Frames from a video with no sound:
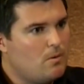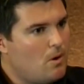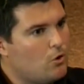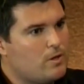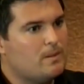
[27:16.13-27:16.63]

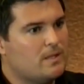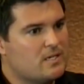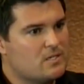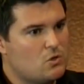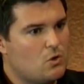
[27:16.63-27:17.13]
uh, hold up a
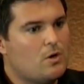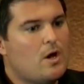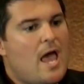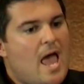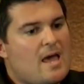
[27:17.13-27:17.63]
liquor store.
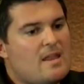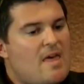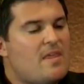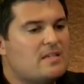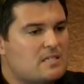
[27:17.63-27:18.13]
Yeah. And,
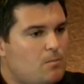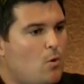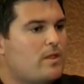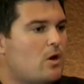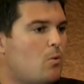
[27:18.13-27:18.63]
and that's the
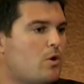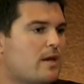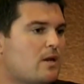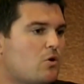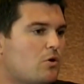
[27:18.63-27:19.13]
point that I want to
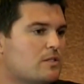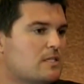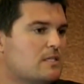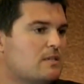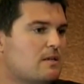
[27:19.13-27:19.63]
get across
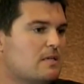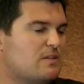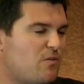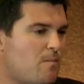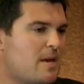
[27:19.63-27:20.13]
is,
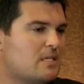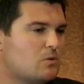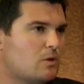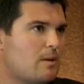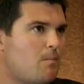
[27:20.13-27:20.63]
is for me, it's
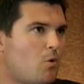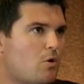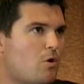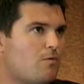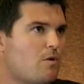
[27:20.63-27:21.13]
really
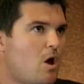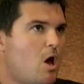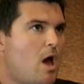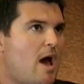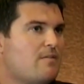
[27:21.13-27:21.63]
important of
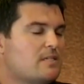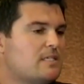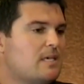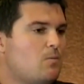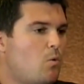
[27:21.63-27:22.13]
having
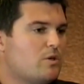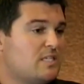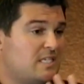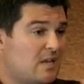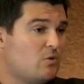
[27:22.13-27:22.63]
seen what's
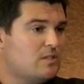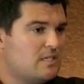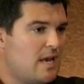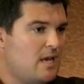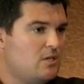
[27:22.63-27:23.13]
said on
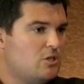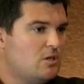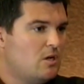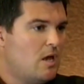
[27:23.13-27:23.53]
stage